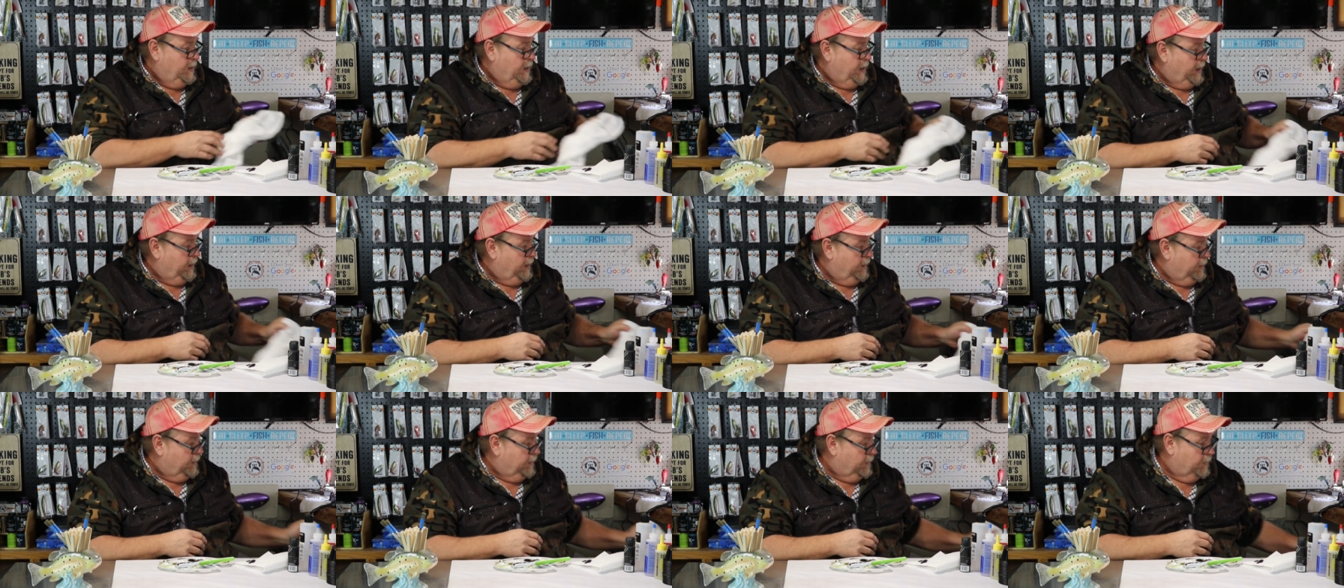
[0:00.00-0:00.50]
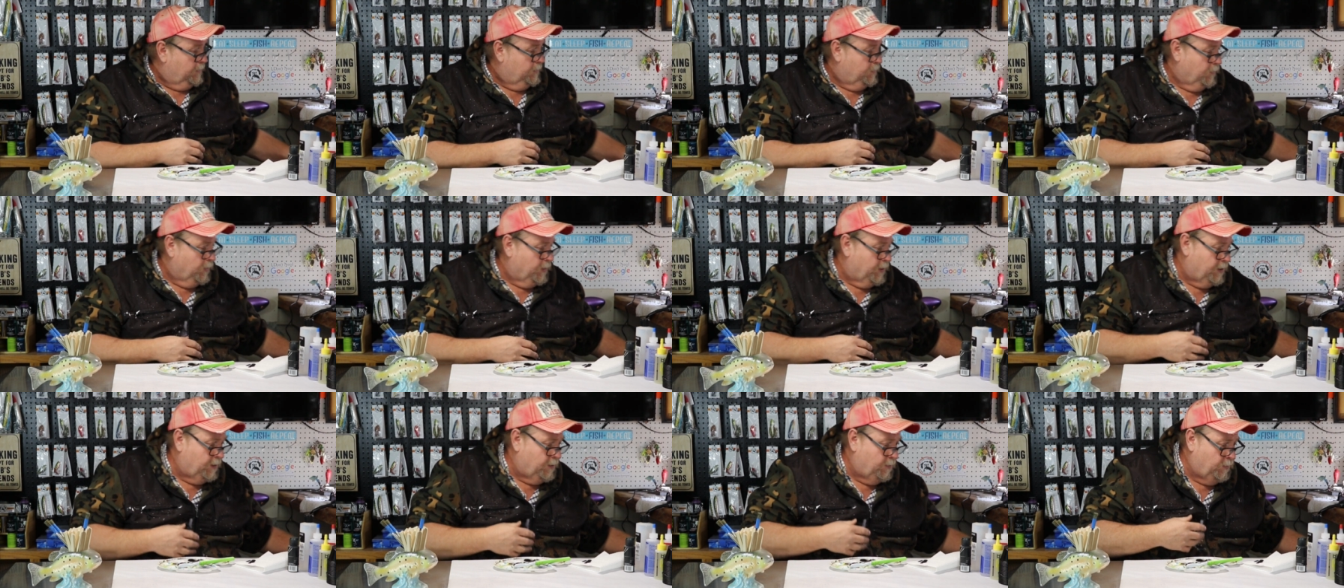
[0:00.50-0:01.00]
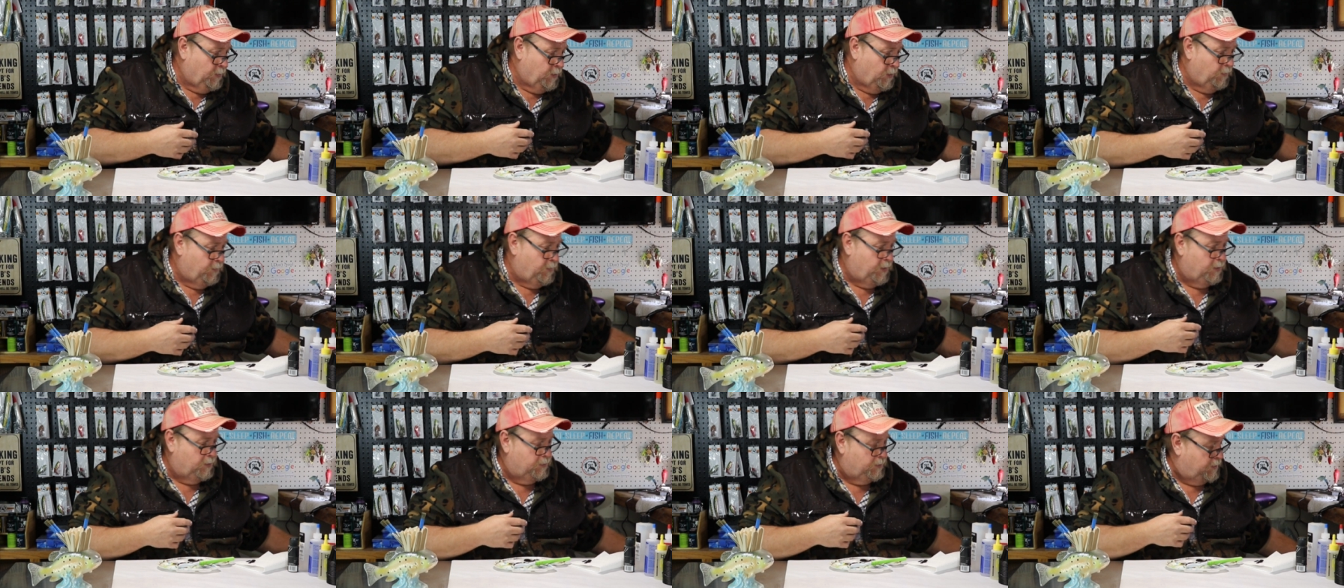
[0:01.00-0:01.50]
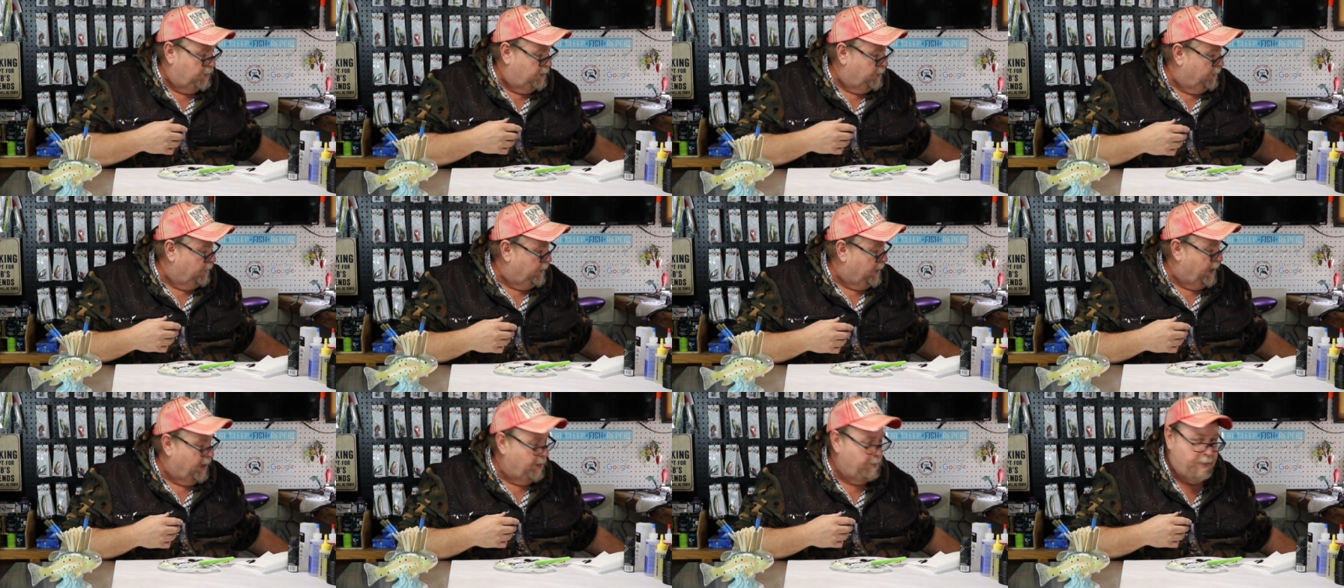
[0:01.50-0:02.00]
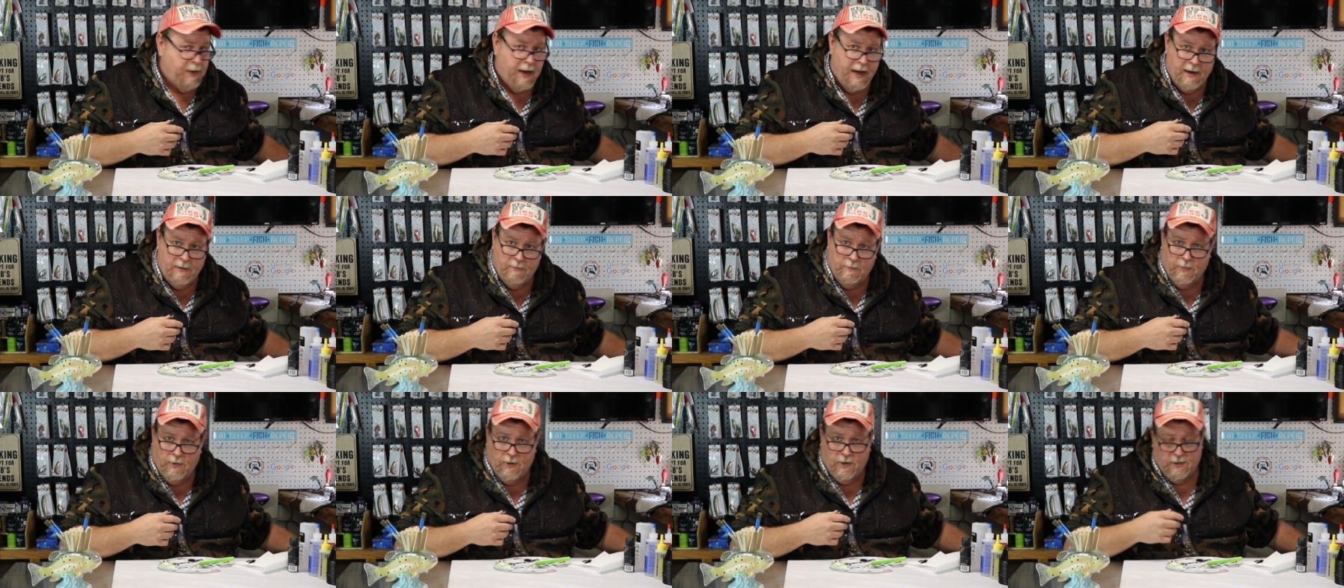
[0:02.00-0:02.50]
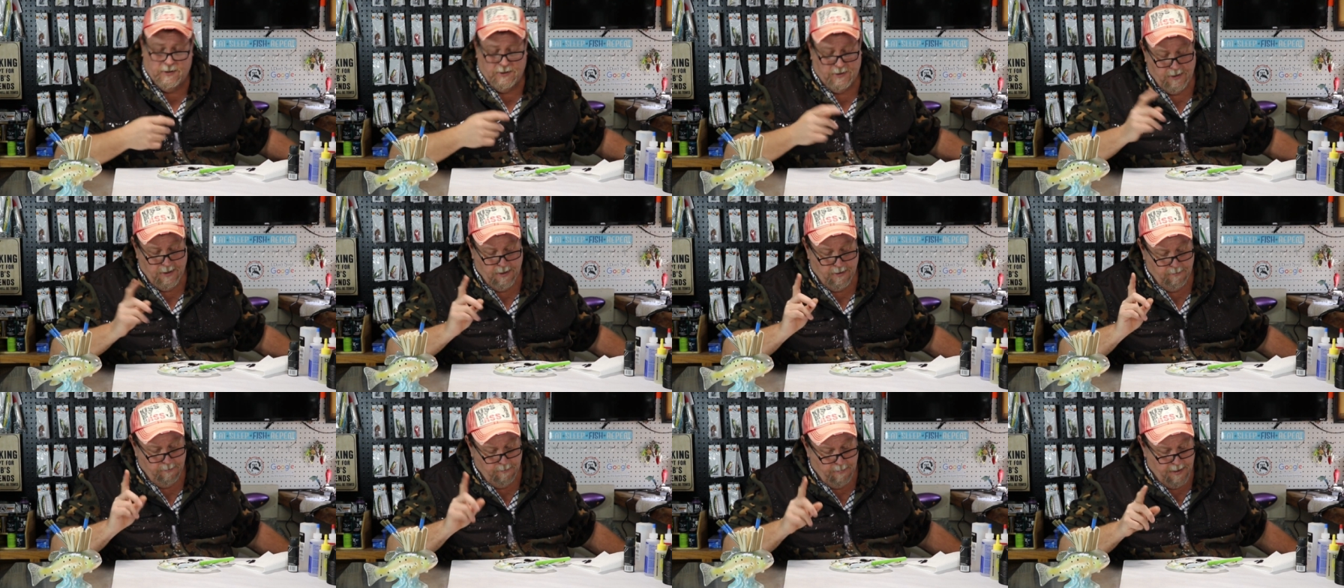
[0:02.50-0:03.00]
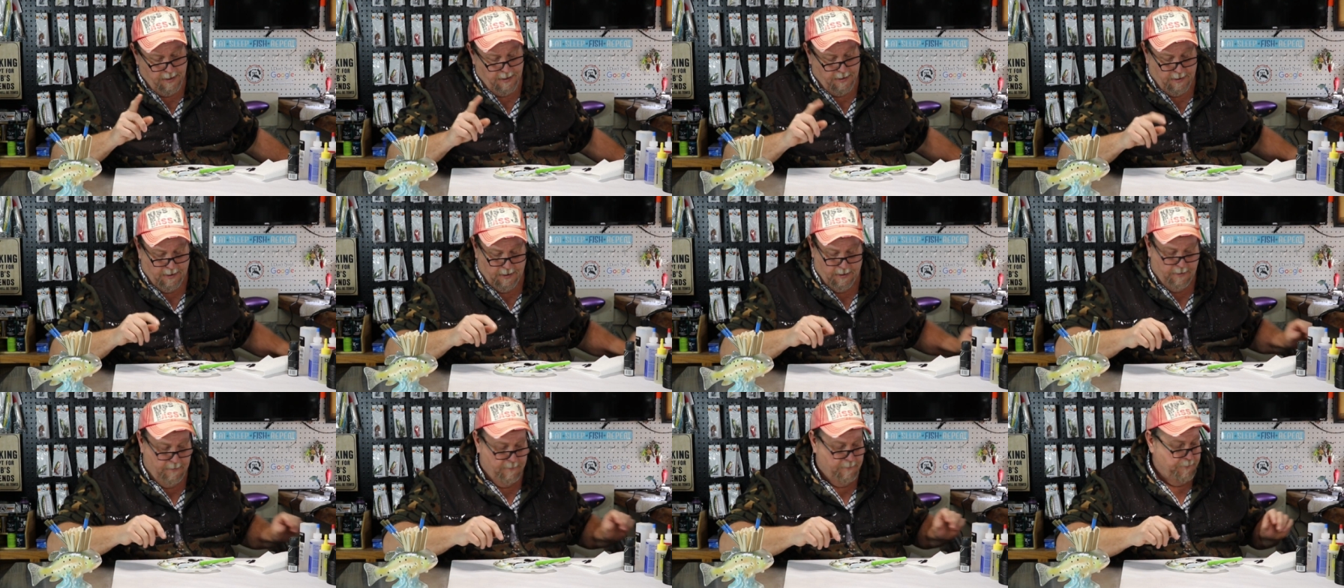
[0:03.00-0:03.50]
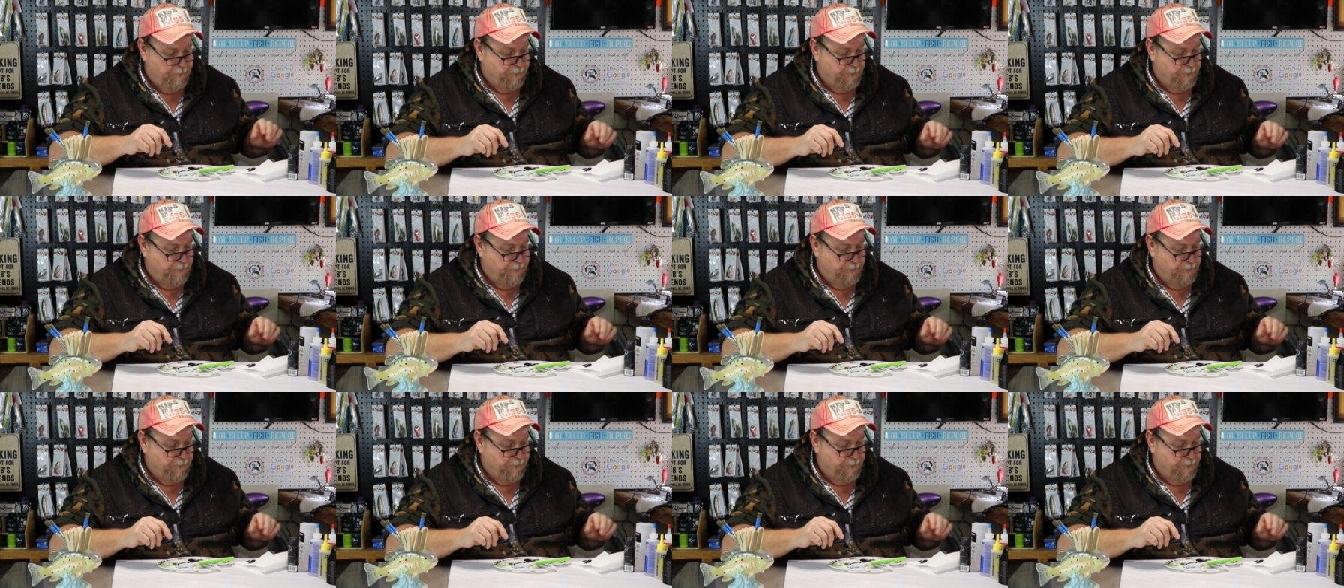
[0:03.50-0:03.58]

and uh, we're gonna move on to a paintbrush method